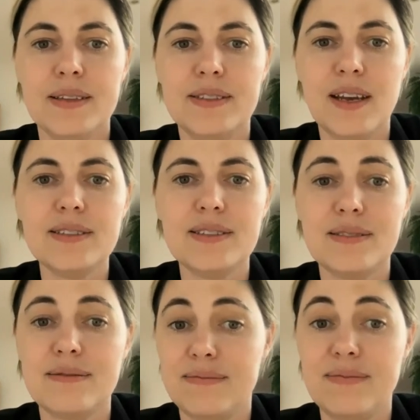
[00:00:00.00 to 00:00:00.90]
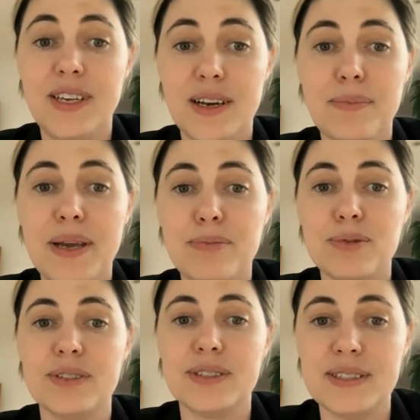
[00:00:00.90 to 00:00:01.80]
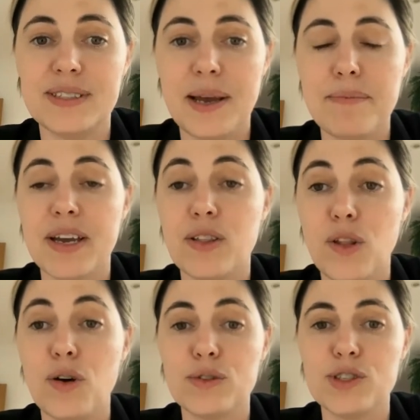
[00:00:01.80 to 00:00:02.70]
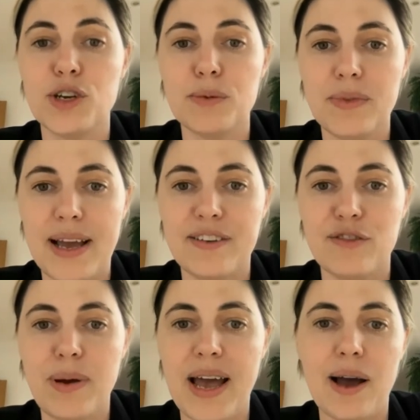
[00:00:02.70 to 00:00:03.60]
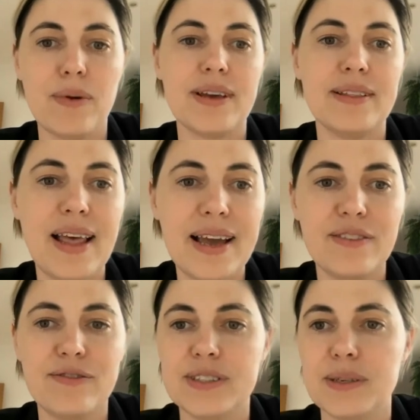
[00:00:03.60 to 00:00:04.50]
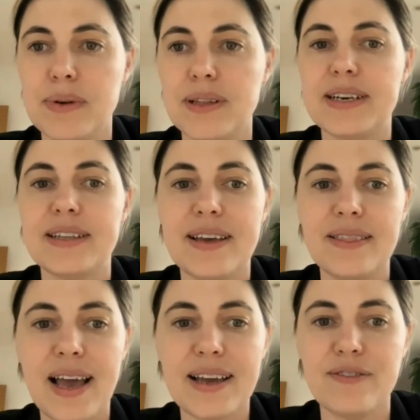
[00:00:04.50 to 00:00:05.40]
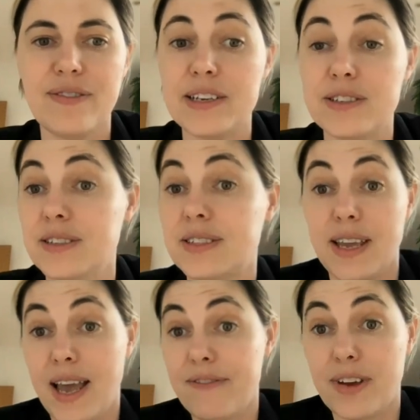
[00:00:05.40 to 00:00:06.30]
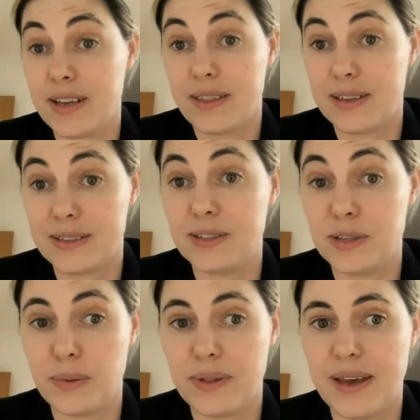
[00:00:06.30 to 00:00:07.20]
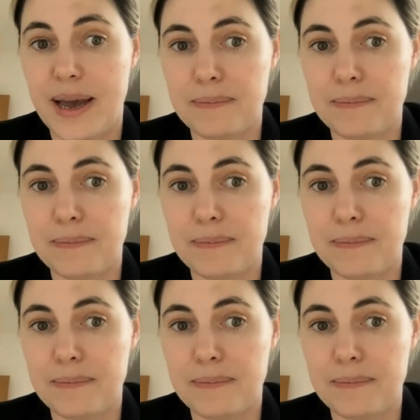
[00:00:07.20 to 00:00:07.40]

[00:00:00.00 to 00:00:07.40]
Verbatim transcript: Does young people's systemic long term lack of power, their lack of visibility, their lack of agency have anything to do with that.